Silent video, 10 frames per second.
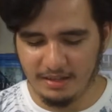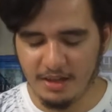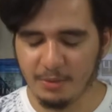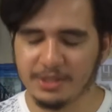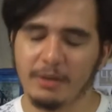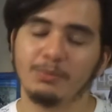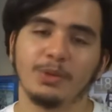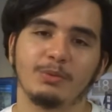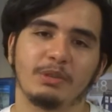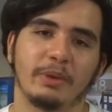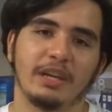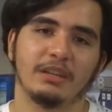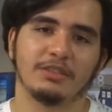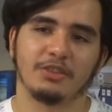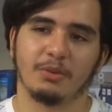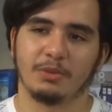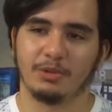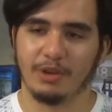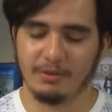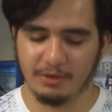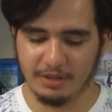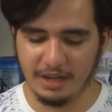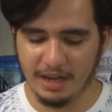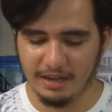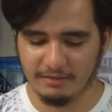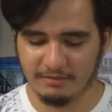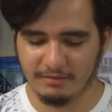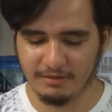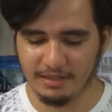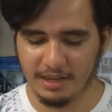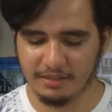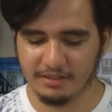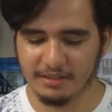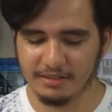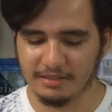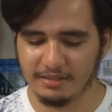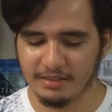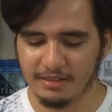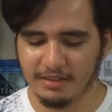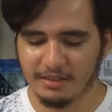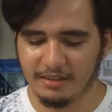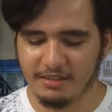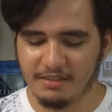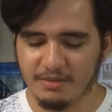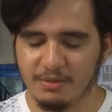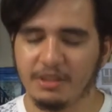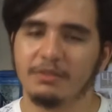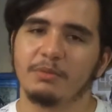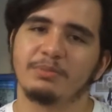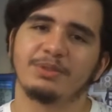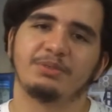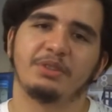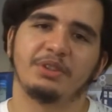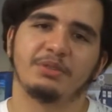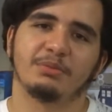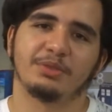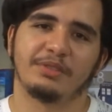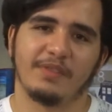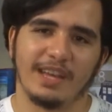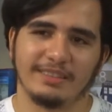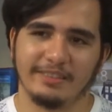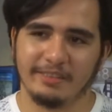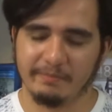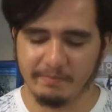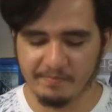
he always helped me with my English homework whenever I had doubts because we lived in Puerto Rico most of that time.